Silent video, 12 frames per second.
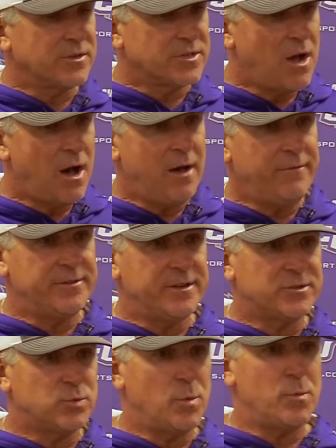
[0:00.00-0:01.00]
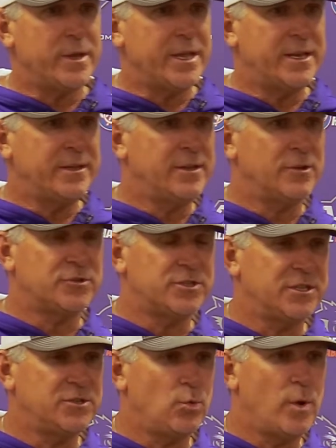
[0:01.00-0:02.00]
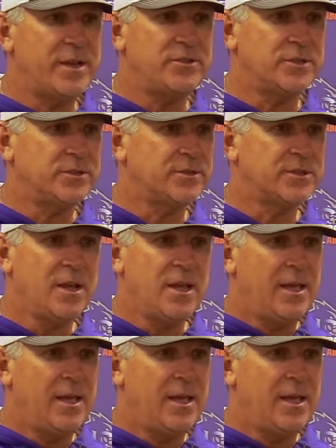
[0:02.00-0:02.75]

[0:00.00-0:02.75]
confidence when we get in those situations.